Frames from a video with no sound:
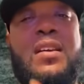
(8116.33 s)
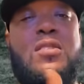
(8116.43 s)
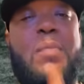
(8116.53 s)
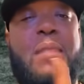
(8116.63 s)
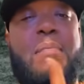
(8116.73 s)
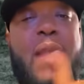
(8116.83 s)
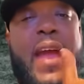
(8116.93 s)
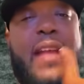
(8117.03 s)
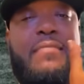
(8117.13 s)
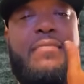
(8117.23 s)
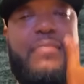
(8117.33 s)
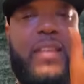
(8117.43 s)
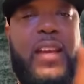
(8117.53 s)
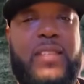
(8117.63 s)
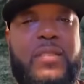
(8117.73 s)
so many bad
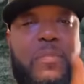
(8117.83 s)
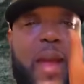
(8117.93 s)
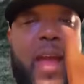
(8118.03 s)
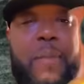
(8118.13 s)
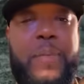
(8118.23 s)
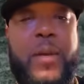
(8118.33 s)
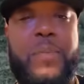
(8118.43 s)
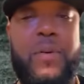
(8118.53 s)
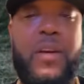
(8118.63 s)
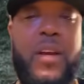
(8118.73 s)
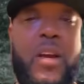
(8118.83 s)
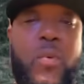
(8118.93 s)
things and bad people.